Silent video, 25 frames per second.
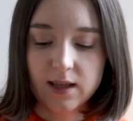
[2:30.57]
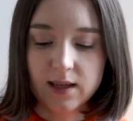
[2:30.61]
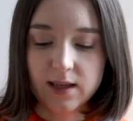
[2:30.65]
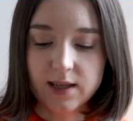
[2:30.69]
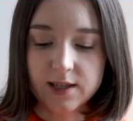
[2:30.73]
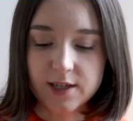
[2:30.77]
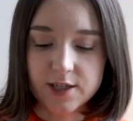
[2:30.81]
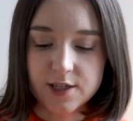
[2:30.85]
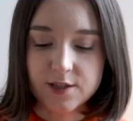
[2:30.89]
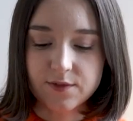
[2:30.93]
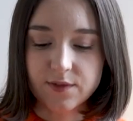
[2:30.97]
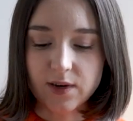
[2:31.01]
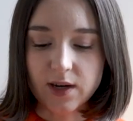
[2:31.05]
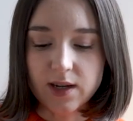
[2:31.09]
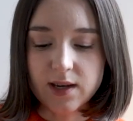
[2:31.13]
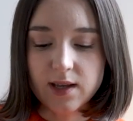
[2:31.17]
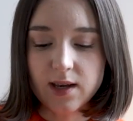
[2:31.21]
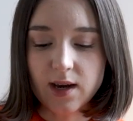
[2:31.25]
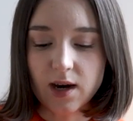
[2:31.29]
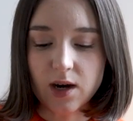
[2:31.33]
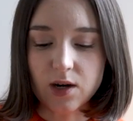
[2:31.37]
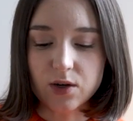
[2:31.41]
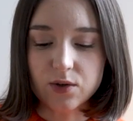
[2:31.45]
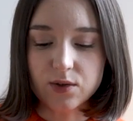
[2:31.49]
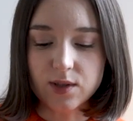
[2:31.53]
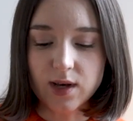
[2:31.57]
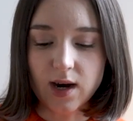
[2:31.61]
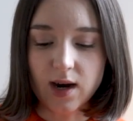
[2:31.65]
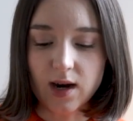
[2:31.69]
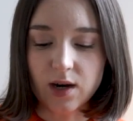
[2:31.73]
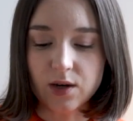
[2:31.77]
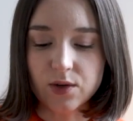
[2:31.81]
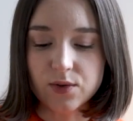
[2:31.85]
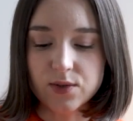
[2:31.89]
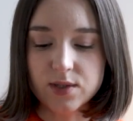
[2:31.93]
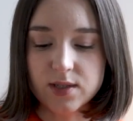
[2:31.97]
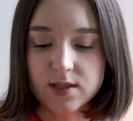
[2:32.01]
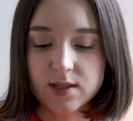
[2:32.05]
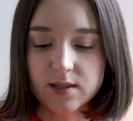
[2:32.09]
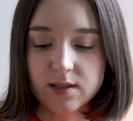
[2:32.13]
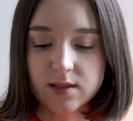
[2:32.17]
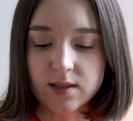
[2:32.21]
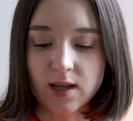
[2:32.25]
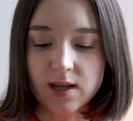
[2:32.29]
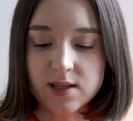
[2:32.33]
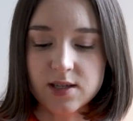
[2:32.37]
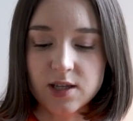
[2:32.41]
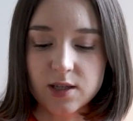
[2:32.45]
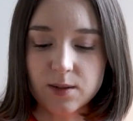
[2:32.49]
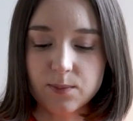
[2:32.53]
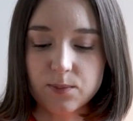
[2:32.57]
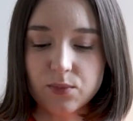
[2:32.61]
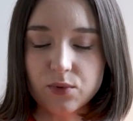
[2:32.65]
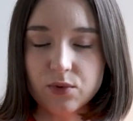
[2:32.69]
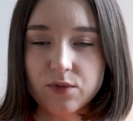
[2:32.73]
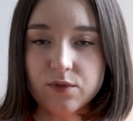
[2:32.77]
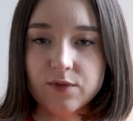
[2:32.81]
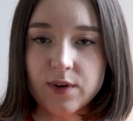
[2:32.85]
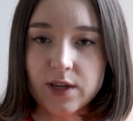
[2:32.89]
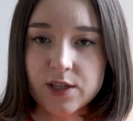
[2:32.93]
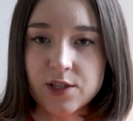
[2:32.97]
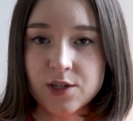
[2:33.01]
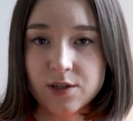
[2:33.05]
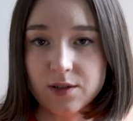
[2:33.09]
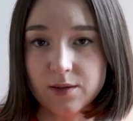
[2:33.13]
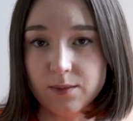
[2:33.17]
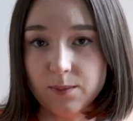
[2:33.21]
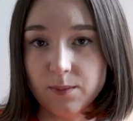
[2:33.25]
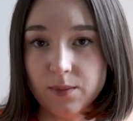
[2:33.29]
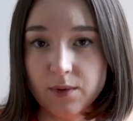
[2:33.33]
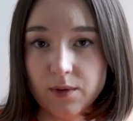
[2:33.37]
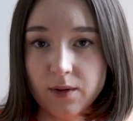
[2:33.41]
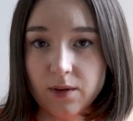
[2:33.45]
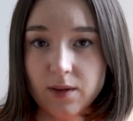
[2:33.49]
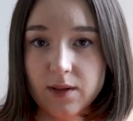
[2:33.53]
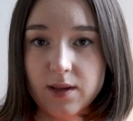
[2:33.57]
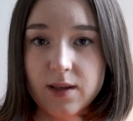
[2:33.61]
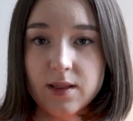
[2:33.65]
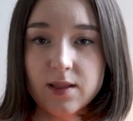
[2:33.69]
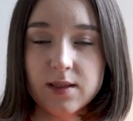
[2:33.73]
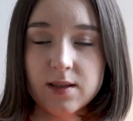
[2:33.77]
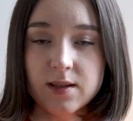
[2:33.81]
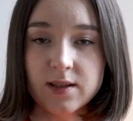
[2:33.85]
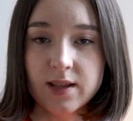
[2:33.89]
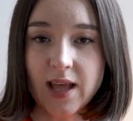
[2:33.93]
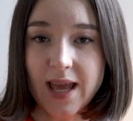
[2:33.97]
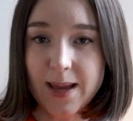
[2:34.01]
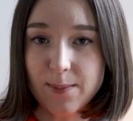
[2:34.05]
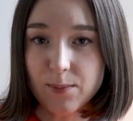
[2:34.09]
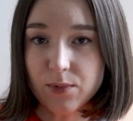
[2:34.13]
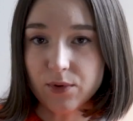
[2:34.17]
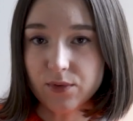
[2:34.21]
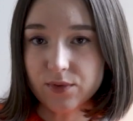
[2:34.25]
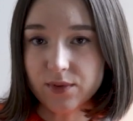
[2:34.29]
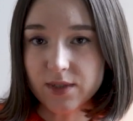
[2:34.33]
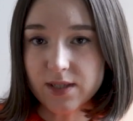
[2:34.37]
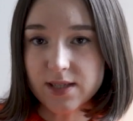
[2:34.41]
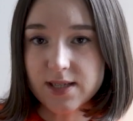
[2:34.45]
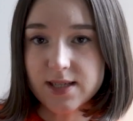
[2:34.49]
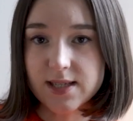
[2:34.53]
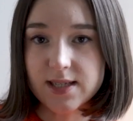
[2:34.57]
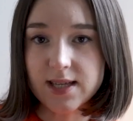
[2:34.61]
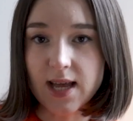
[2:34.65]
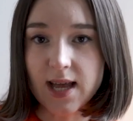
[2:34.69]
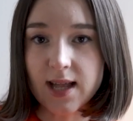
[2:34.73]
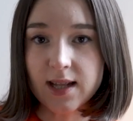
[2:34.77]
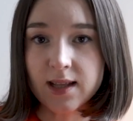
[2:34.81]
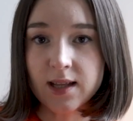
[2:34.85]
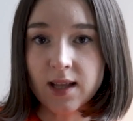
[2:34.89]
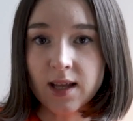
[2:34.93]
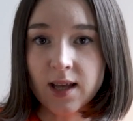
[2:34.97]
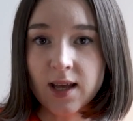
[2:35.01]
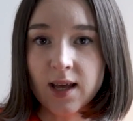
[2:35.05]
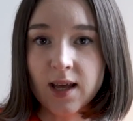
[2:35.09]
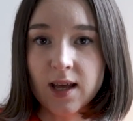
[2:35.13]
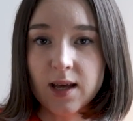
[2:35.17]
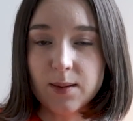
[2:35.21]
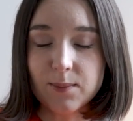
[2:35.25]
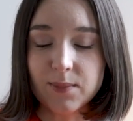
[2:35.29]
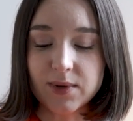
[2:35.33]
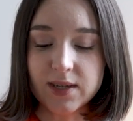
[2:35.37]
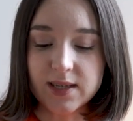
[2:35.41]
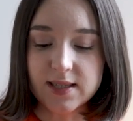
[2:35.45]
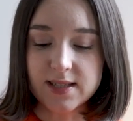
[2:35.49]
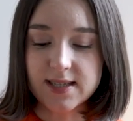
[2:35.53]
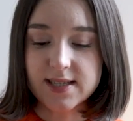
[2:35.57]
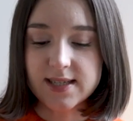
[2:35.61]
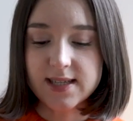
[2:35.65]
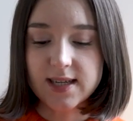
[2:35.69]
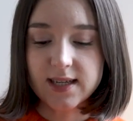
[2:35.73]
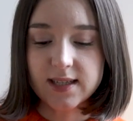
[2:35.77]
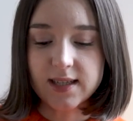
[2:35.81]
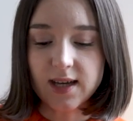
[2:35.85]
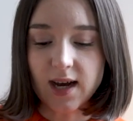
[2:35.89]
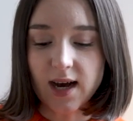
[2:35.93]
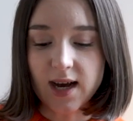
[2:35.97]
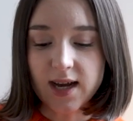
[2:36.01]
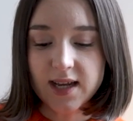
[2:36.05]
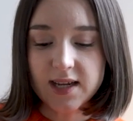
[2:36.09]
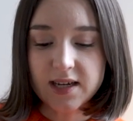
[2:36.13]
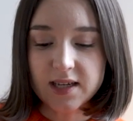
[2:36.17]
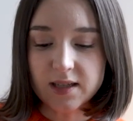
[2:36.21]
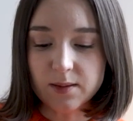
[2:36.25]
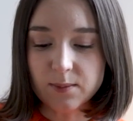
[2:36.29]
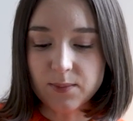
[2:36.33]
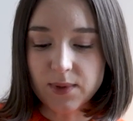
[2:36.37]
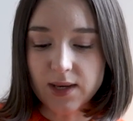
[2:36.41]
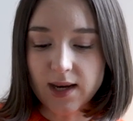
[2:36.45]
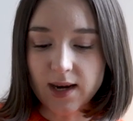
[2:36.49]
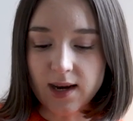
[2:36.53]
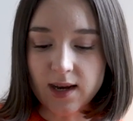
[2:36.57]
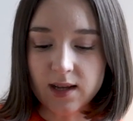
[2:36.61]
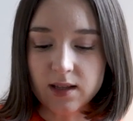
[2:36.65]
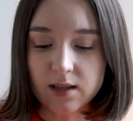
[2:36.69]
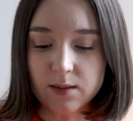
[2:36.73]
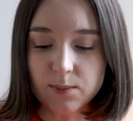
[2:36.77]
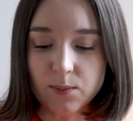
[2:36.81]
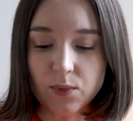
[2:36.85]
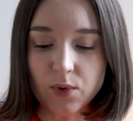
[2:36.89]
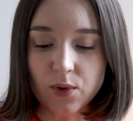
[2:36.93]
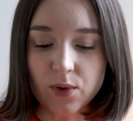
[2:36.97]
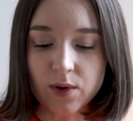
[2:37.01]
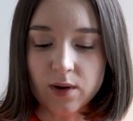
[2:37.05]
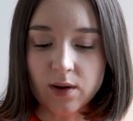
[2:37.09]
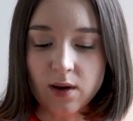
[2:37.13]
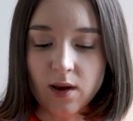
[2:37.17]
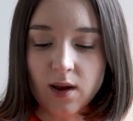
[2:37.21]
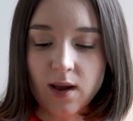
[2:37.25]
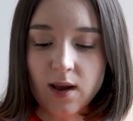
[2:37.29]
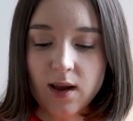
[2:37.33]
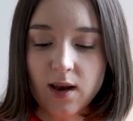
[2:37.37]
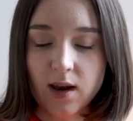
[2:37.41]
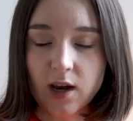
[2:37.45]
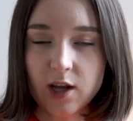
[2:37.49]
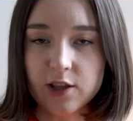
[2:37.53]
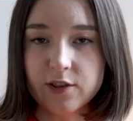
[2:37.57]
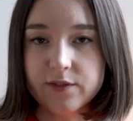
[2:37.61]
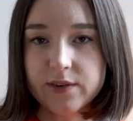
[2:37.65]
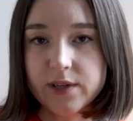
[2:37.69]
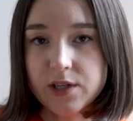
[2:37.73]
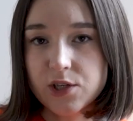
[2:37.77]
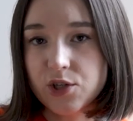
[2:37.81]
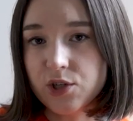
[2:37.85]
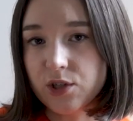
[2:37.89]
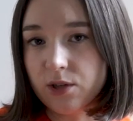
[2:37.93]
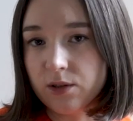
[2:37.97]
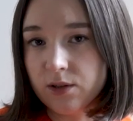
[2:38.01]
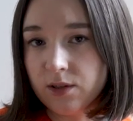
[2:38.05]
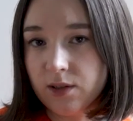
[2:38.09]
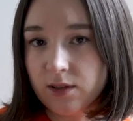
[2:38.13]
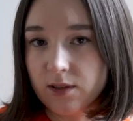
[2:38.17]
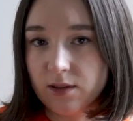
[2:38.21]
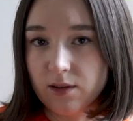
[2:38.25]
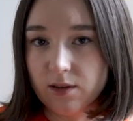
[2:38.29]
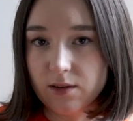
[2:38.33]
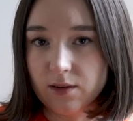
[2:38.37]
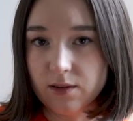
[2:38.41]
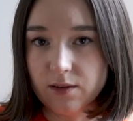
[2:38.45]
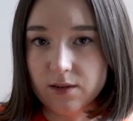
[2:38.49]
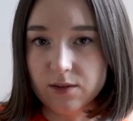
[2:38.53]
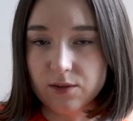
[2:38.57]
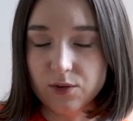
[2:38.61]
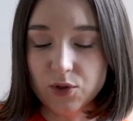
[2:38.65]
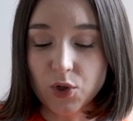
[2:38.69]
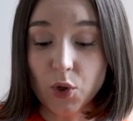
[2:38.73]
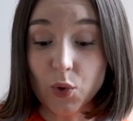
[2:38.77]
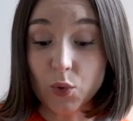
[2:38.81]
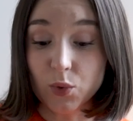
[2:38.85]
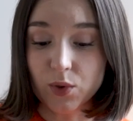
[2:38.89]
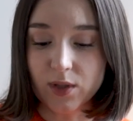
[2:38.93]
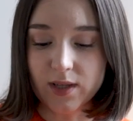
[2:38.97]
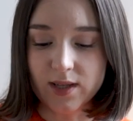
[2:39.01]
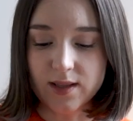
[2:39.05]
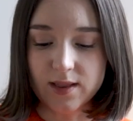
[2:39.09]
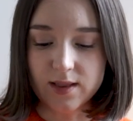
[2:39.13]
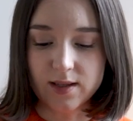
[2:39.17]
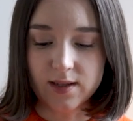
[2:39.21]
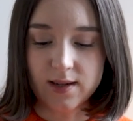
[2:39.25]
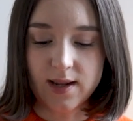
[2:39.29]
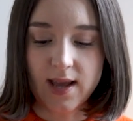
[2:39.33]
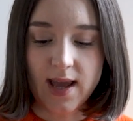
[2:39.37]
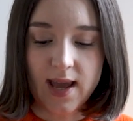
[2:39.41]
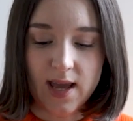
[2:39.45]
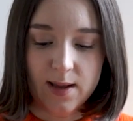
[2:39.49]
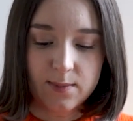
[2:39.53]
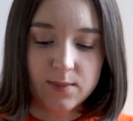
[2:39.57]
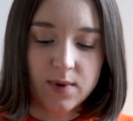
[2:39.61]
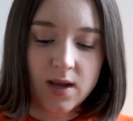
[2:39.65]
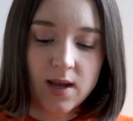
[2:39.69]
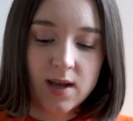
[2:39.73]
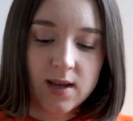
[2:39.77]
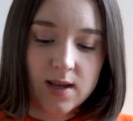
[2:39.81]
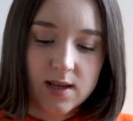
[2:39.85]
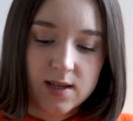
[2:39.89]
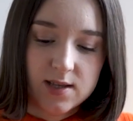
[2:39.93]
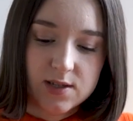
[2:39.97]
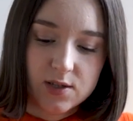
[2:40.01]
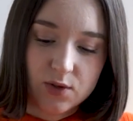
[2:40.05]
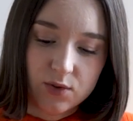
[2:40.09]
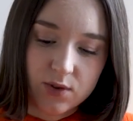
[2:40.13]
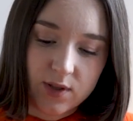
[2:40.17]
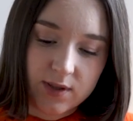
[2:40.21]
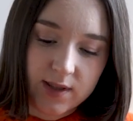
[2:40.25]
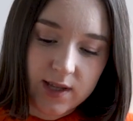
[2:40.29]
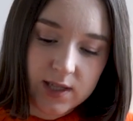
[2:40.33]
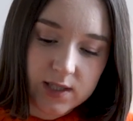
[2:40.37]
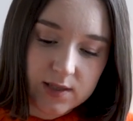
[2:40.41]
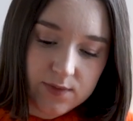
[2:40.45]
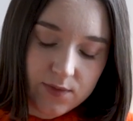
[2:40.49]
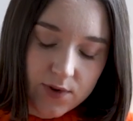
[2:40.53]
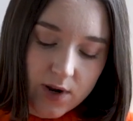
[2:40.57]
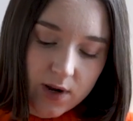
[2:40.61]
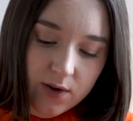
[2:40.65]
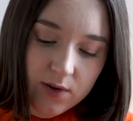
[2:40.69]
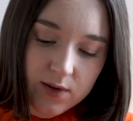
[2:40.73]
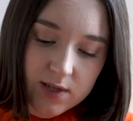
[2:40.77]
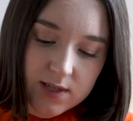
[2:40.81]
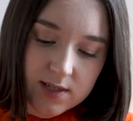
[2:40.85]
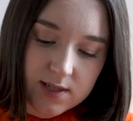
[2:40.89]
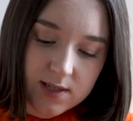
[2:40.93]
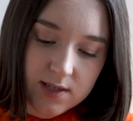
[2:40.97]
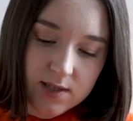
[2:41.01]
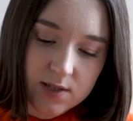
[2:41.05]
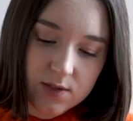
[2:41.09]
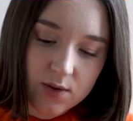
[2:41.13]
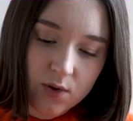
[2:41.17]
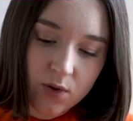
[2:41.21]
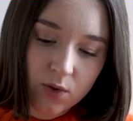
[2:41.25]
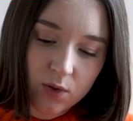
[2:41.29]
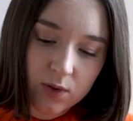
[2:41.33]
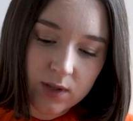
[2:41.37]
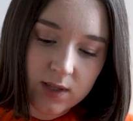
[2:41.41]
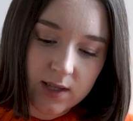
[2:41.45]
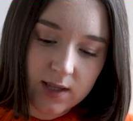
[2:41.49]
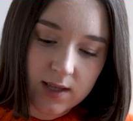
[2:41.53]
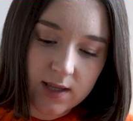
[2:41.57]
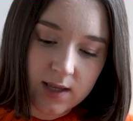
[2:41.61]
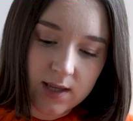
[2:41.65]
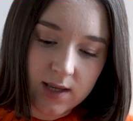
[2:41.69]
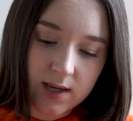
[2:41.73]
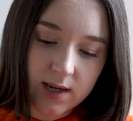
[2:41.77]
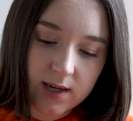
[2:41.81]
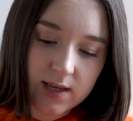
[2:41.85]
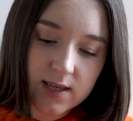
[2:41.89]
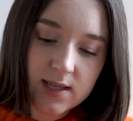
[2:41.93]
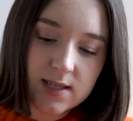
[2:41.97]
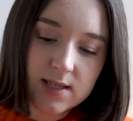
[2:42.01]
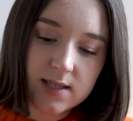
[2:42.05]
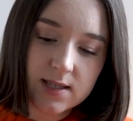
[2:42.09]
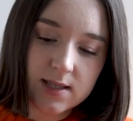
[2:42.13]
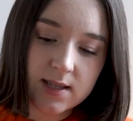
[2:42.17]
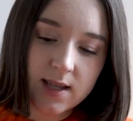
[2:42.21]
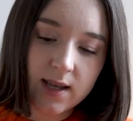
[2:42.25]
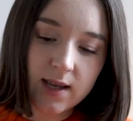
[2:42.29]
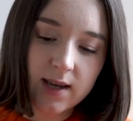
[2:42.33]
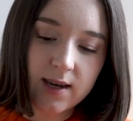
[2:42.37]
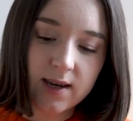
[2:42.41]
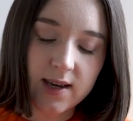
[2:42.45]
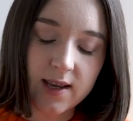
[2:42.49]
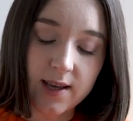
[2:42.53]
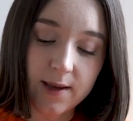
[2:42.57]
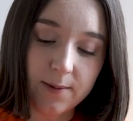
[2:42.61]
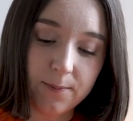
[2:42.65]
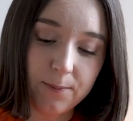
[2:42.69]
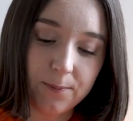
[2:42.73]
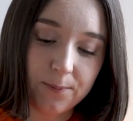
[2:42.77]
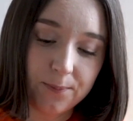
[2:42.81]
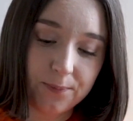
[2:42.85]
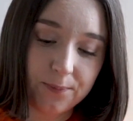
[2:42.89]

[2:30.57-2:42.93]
It is funny how the house doesn't put vegetable in the name of the scent, but instead hide it behind more conventional note in the name. So the next fragrance is called Is de Gris.